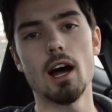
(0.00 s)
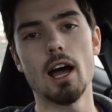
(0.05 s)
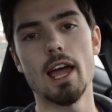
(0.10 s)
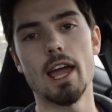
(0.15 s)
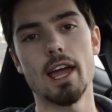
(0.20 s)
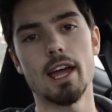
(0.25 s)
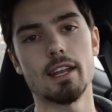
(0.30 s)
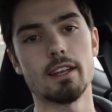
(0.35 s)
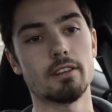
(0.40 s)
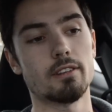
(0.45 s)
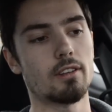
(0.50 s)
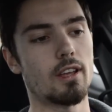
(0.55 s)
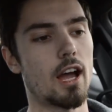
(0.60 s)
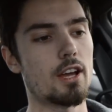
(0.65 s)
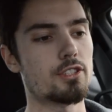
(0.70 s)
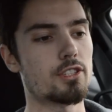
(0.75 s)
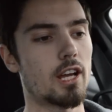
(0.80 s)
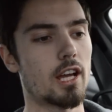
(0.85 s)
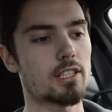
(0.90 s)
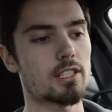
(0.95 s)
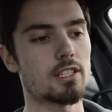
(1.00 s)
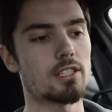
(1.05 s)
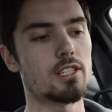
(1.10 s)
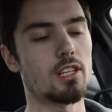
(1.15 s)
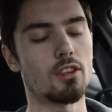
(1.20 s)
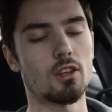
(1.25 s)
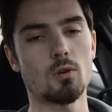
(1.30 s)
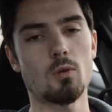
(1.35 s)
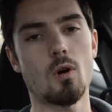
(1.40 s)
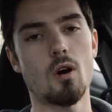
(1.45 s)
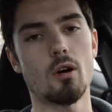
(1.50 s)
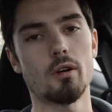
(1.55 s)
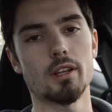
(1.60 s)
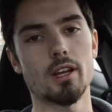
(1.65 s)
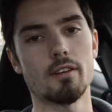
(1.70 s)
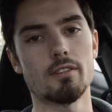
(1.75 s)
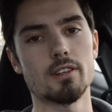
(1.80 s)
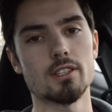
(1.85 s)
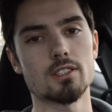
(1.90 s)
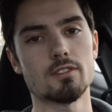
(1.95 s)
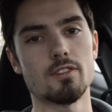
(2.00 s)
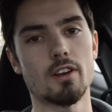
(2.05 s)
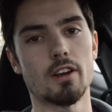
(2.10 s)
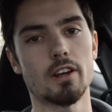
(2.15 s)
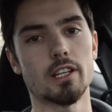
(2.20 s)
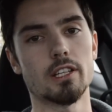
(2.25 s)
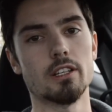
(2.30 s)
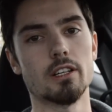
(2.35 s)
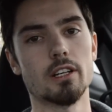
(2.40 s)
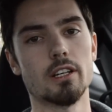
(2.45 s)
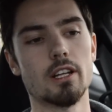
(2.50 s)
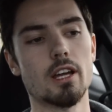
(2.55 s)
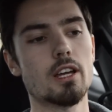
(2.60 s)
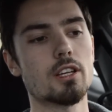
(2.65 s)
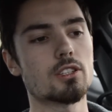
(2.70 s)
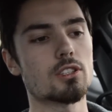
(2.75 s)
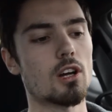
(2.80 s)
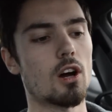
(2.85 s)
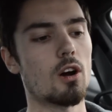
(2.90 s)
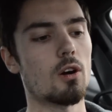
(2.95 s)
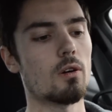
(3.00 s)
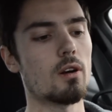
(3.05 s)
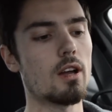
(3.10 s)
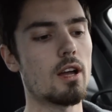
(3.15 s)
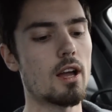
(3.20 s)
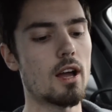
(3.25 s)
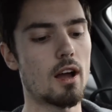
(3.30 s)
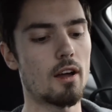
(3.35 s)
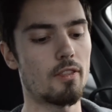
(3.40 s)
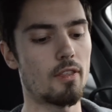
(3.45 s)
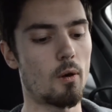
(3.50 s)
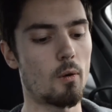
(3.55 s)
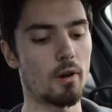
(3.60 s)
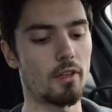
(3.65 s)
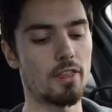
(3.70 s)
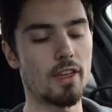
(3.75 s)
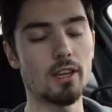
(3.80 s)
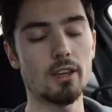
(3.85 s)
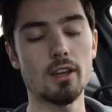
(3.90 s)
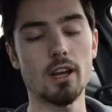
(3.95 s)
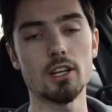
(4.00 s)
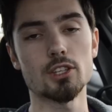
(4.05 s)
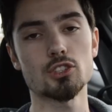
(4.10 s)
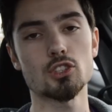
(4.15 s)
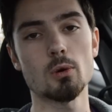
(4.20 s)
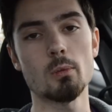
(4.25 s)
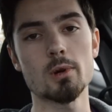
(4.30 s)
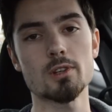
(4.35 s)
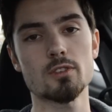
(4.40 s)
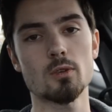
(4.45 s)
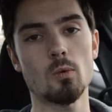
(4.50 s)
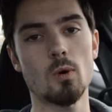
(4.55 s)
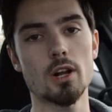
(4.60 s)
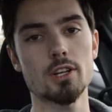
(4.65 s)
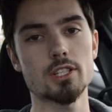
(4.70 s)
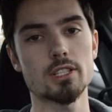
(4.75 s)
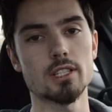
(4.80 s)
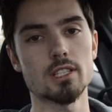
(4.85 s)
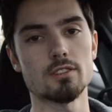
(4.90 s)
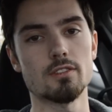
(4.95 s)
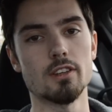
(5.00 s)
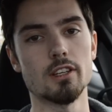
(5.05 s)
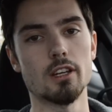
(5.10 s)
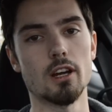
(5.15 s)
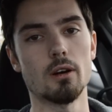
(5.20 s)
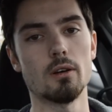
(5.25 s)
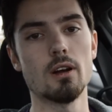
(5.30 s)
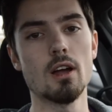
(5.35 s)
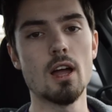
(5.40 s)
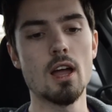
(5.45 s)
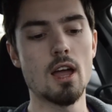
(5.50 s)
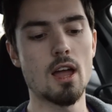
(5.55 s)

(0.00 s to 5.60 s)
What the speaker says: And as you guys can see, the quality of it is very good. So I want to thank you guys so much for watching this video.